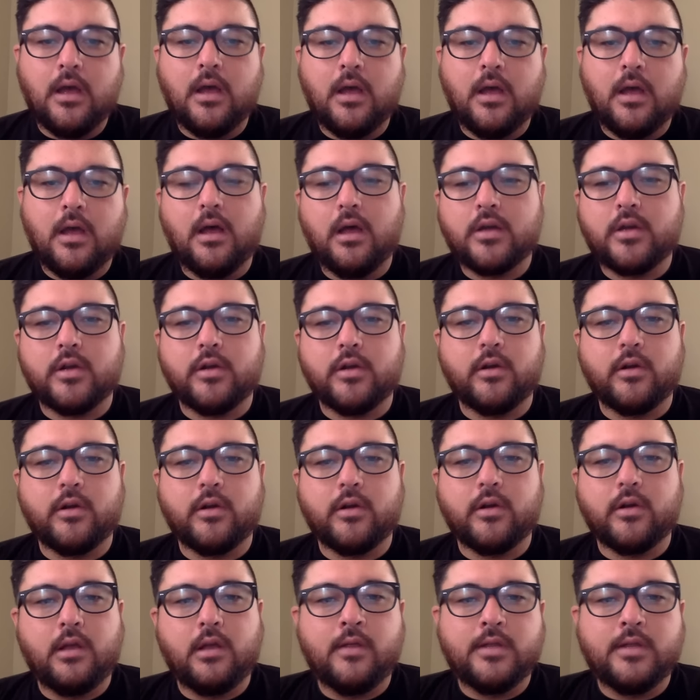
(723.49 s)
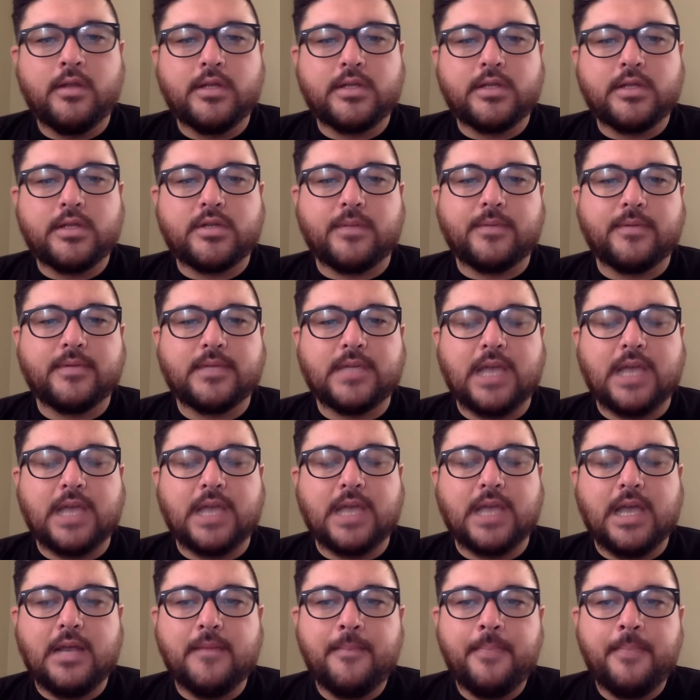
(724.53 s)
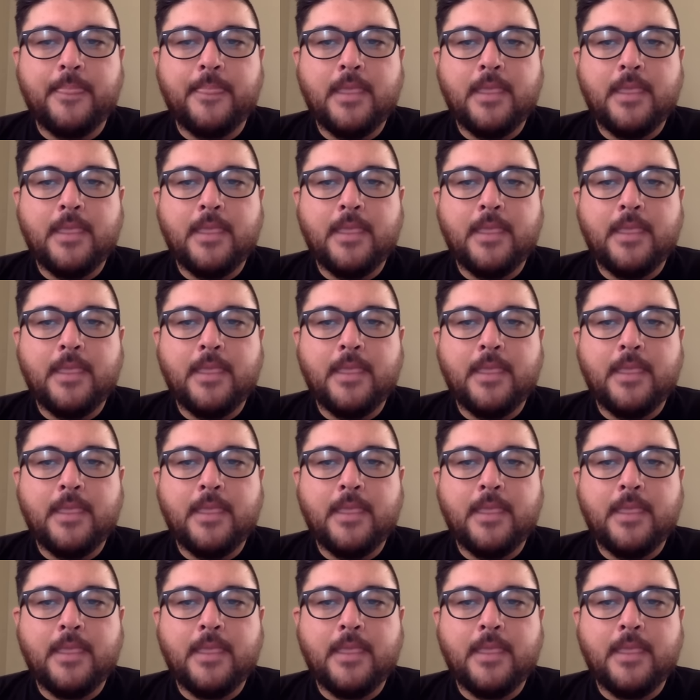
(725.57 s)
occurring on the disruptive side,